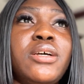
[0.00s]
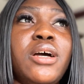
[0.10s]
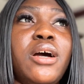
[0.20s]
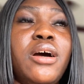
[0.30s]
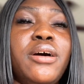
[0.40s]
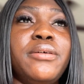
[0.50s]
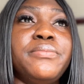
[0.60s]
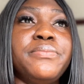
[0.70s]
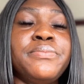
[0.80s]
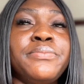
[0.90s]

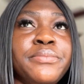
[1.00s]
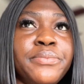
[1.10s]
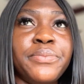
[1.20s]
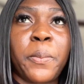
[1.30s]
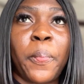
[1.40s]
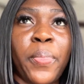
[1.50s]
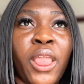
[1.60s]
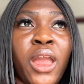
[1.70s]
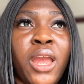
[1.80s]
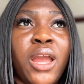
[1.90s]

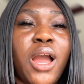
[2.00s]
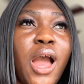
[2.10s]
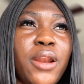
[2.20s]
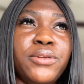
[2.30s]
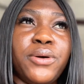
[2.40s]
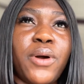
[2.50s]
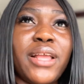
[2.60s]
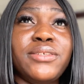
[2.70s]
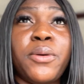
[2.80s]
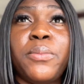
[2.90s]
I don't know, at
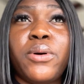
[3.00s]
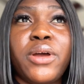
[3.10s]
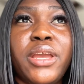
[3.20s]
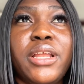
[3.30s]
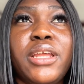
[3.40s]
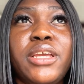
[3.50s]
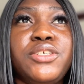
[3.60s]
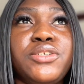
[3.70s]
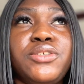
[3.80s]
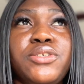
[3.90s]
some point it
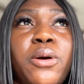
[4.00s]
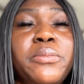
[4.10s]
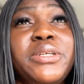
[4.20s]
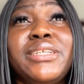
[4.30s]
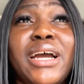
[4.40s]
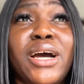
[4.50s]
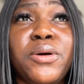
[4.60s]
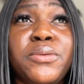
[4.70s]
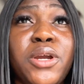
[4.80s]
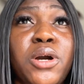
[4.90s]
just got me
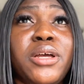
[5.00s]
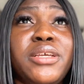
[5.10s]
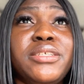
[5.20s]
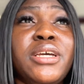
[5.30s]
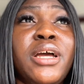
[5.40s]
down because